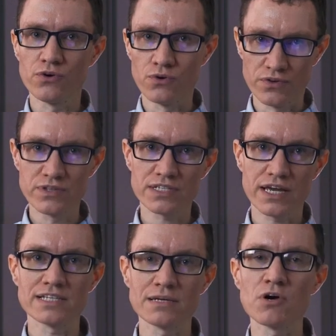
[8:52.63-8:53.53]
or in this
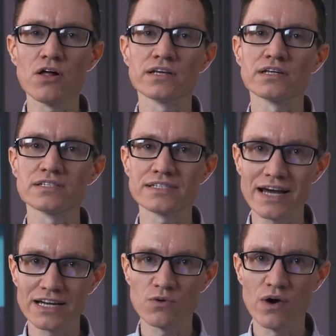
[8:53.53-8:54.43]
case I'm calling it a
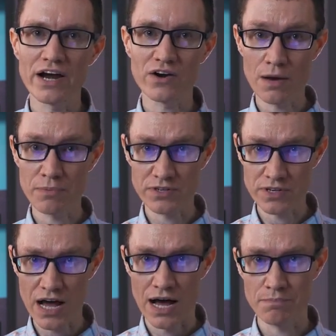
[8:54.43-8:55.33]
static wire, up at the
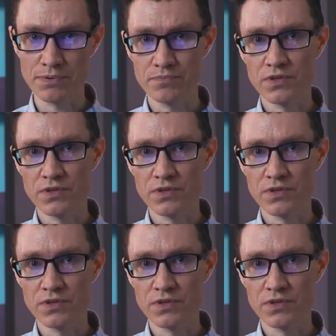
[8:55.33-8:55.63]
top.